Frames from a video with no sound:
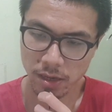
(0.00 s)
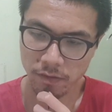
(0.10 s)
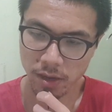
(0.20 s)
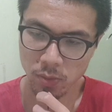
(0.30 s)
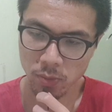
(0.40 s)
if
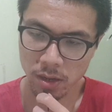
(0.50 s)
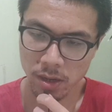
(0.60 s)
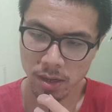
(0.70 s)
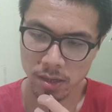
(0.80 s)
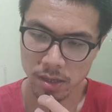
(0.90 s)
it were
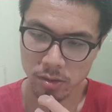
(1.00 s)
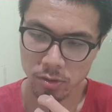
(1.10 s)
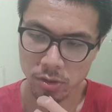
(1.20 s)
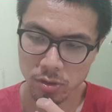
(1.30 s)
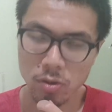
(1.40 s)
a little
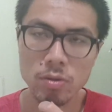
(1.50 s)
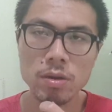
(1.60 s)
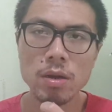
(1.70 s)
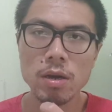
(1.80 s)
stone